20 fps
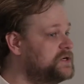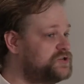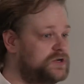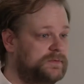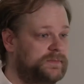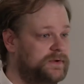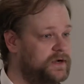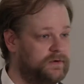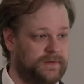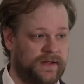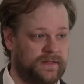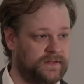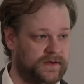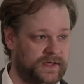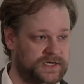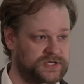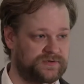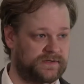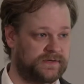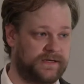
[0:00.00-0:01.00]
distributed around the
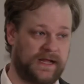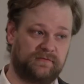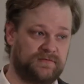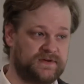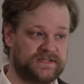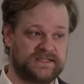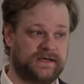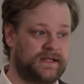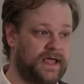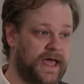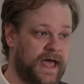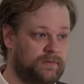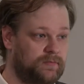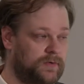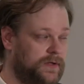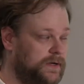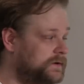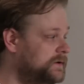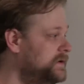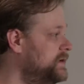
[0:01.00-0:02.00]
country. Every city had
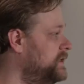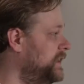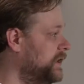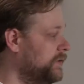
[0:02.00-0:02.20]
one.